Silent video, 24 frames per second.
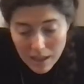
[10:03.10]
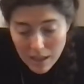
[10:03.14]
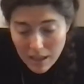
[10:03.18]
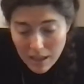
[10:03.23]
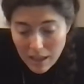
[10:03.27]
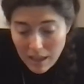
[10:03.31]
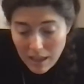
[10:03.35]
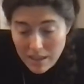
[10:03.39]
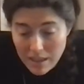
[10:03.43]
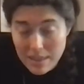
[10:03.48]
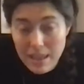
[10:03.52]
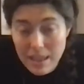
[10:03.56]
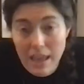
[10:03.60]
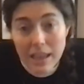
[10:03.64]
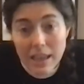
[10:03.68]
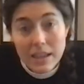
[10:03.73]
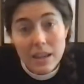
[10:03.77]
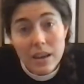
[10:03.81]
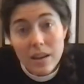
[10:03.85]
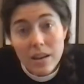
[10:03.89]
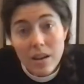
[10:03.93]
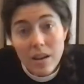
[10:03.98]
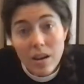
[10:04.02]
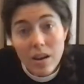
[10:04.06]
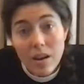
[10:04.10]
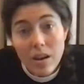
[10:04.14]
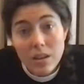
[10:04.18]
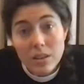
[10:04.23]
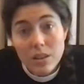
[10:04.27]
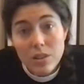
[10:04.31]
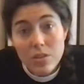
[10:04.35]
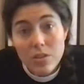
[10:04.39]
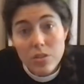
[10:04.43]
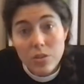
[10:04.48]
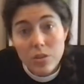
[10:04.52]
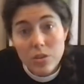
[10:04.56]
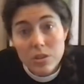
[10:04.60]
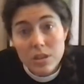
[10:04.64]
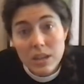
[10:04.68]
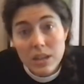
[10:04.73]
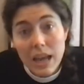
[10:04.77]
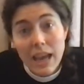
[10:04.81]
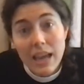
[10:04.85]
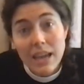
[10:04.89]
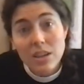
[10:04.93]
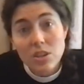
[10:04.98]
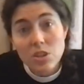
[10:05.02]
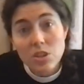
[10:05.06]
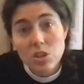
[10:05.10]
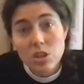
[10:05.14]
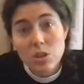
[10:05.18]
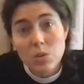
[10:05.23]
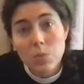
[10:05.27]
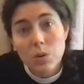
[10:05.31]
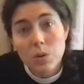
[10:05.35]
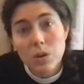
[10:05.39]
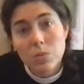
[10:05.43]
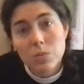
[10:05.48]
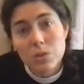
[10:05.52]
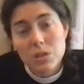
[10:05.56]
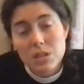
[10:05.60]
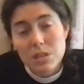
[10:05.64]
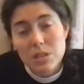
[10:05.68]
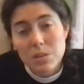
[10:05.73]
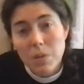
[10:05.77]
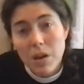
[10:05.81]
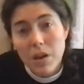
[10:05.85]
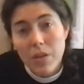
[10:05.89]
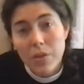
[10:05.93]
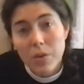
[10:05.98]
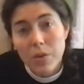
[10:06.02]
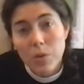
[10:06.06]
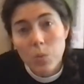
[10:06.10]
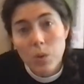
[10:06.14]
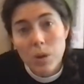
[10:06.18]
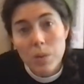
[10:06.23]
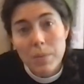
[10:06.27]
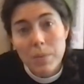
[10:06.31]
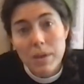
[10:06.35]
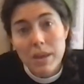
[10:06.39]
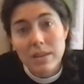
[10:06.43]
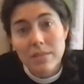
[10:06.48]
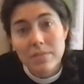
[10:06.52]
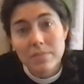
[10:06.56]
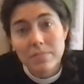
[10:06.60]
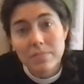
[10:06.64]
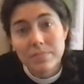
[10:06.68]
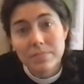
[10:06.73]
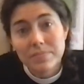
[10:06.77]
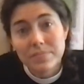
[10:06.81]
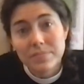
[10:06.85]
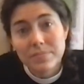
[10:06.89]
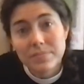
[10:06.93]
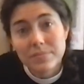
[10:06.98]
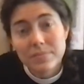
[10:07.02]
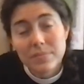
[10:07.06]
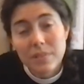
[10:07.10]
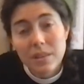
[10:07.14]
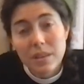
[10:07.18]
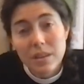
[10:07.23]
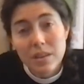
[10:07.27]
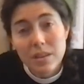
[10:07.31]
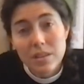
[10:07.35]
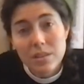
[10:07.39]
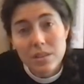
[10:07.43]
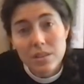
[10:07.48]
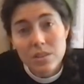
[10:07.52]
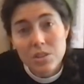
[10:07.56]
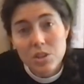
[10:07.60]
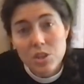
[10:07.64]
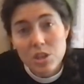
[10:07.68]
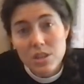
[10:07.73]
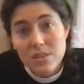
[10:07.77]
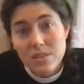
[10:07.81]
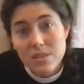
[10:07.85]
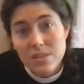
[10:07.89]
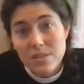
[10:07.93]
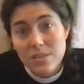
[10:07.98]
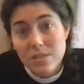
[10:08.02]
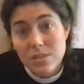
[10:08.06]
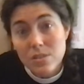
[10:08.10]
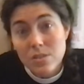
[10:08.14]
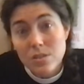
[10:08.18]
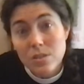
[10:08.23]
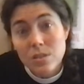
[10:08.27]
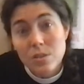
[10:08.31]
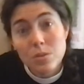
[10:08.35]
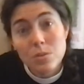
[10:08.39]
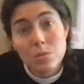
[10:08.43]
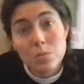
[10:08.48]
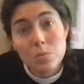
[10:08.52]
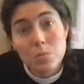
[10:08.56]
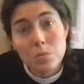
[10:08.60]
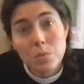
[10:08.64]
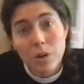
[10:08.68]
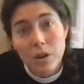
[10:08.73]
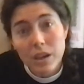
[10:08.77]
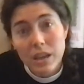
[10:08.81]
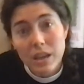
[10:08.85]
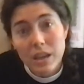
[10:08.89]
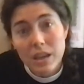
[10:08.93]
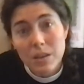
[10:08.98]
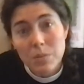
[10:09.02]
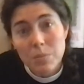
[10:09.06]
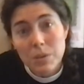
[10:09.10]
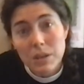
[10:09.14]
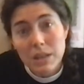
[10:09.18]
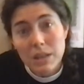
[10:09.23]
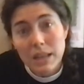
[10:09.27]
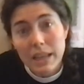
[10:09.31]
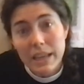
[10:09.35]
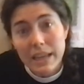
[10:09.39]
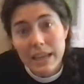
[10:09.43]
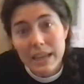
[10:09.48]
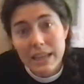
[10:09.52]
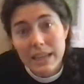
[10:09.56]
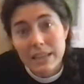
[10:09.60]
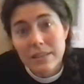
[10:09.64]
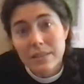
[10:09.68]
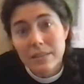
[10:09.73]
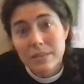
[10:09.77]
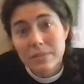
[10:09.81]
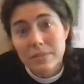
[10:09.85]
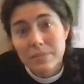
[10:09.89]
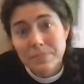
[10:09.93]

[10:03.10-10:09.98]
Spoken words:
And then on the third day, she went with some other women to Jesus' tomb where he had been laid